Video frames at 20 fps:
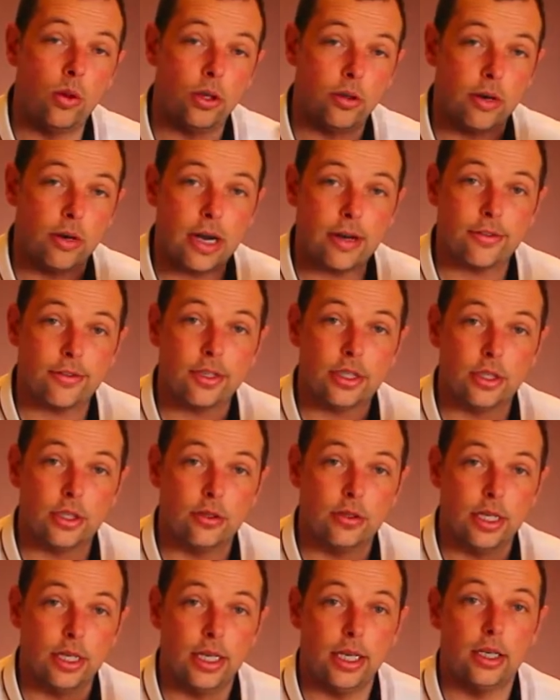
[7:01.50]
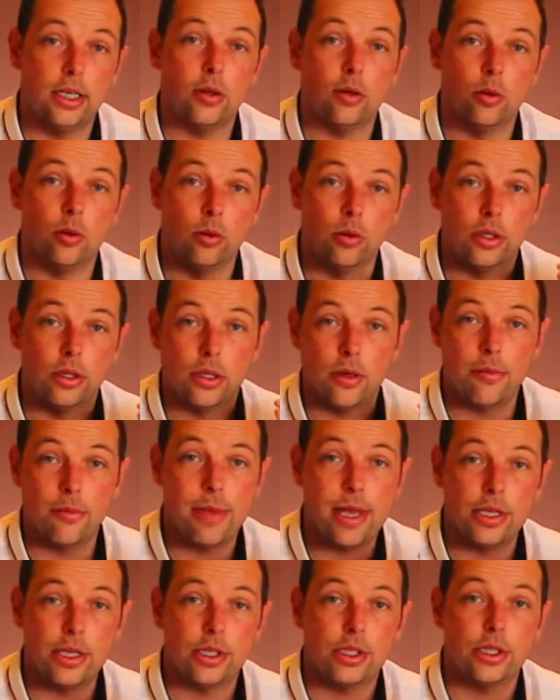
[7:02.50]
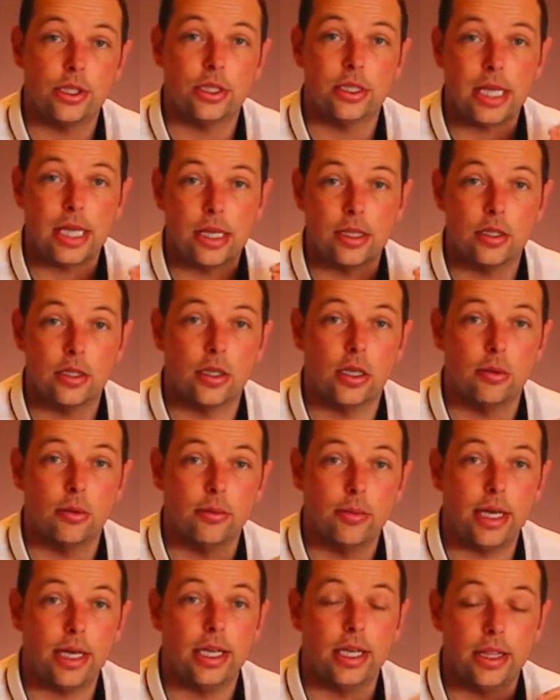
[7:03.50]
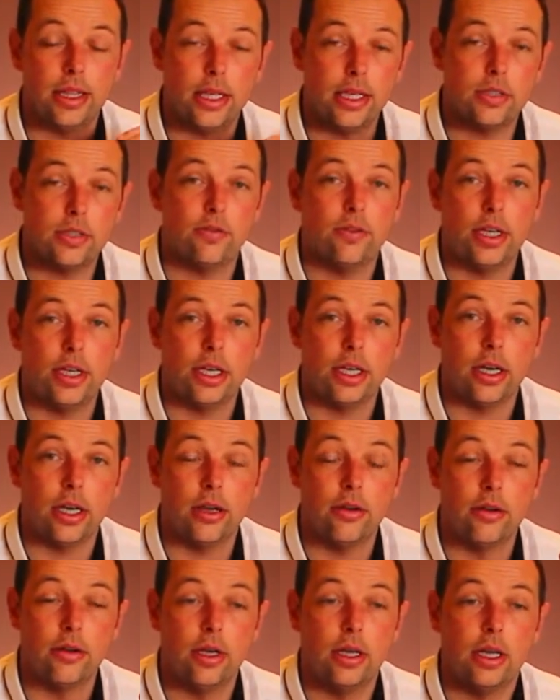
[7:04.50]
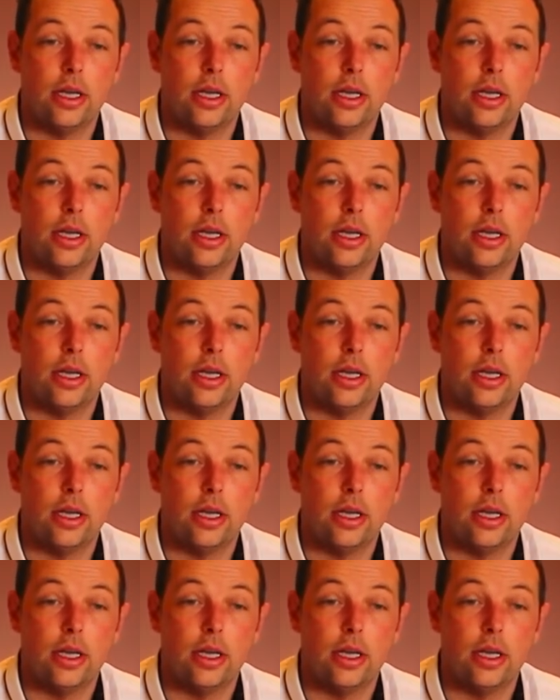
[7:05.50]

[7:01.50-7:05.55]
the graphics you need, all the dimensions at the time of making this video,